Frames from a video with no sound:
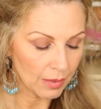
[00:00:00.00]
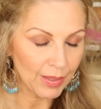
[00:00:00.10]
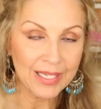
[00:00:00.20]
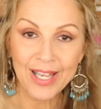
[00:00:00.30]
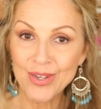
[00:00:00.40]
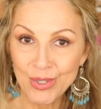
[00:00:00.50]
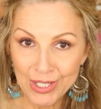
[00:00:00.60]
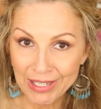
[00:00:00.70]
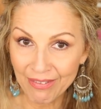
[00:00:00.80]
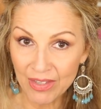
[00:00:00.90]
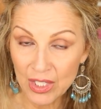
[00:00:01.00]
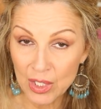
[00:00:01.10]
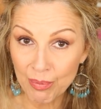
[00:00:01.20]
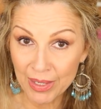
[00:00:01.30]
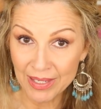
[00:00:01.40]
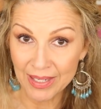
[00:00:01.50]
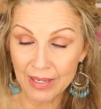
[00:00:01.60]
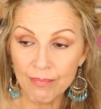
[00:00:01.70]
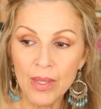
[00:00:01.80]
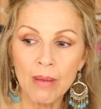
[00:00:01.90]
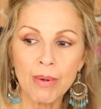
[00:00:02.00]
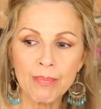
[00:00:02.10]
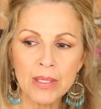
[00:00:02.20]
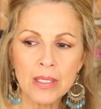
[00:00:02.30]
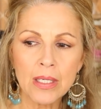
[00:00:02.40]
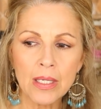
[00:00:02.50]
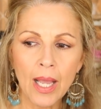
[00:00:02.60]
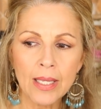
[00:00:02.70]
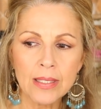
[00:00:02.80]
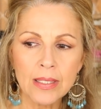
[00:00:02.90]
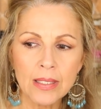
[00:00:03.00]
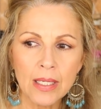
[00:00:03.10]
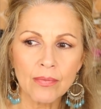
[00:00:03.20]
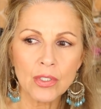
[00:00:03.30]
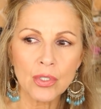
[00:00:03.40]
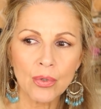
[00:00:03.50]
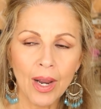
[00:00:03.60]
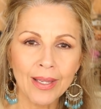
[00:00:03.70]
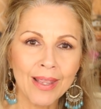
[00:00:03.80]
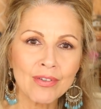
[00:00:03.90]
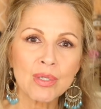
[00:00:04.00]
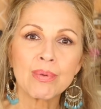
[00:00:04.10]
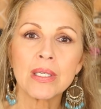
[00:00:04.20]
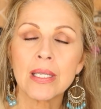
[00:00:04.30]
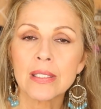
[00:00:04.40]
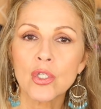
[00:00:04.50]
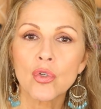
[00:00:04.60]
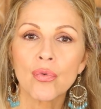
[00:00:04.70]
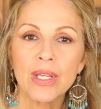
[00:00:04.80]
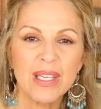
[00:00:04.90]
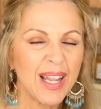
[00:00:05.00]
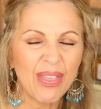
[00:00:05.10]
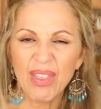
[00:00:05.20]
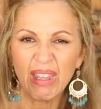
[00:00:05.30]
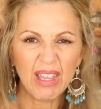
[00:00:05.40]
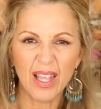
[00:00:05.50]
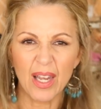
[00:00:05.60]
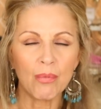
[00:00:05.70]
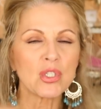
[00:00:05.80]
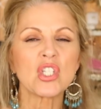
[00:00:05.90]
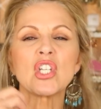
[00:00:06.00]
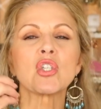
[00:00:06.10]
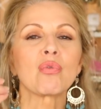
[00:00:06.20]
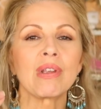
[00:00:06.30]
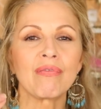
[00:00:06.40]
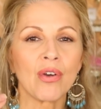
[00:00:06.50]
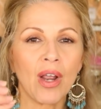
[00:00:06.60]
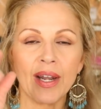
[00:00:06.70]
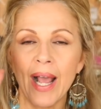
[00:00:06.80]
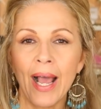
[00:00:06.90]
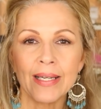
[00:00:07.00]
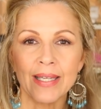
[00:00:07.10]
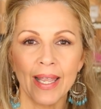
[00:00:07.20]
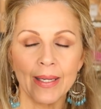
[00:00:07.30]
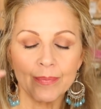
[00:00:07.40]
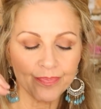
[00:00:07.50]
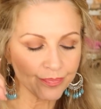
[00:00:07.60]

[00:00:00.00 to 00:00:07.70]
because I used to give this to Bindi, but Bindi, I didn't give it to her. I gave it to Bindi as a treat, not thinking any. It was just a treat for her on a hot day.